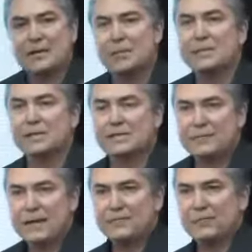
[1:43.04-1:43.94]
mobility
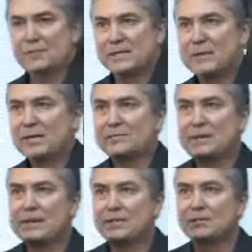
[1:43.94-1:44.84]
platforms. I'm going to
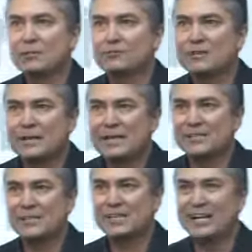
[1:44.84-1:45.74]
spend about 2 or 3 minutes
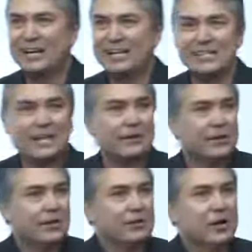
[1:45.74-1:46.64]
on slides, and then I'm
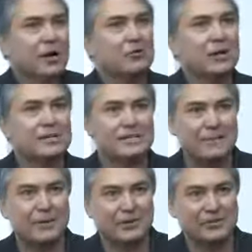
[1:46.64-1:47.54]
going to do a whole load of
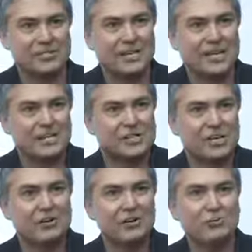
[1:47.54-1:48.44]
demos to
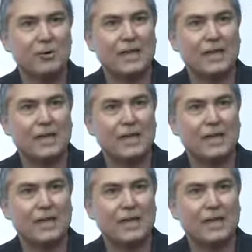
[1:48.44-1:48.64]
show you